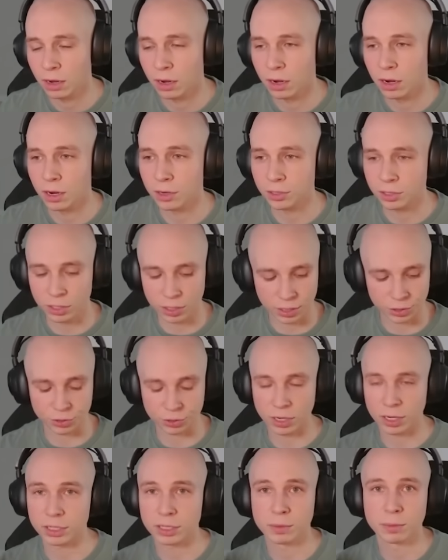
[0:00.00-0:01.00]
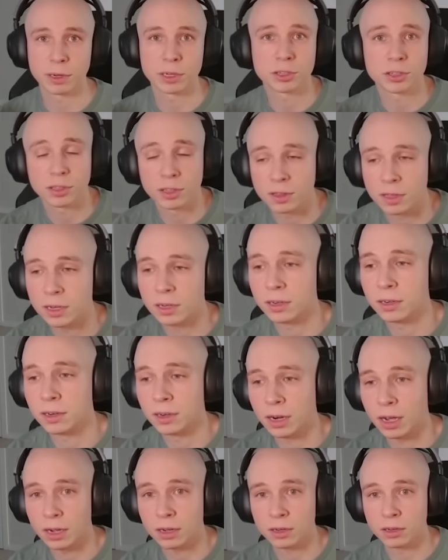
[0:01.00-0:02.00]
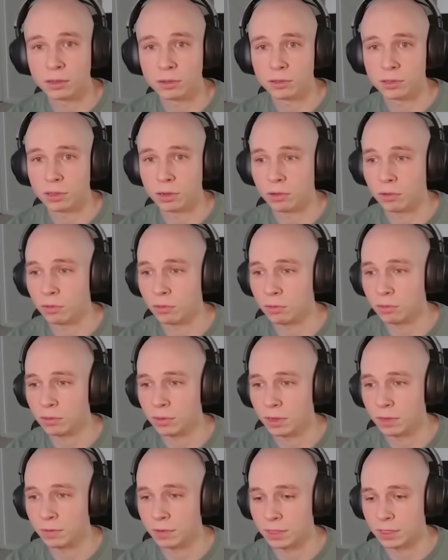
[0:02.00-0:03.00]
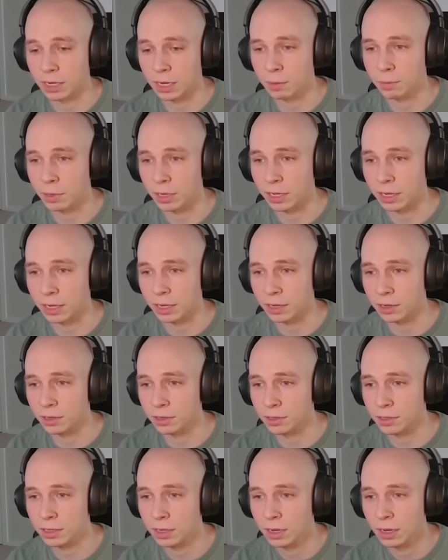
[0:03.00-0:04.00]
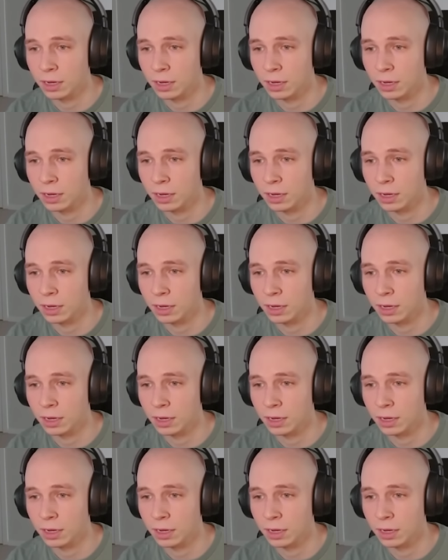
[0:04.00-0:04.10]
Hunter is trying to make sure that they're not going to lose the whole of the site, but he hears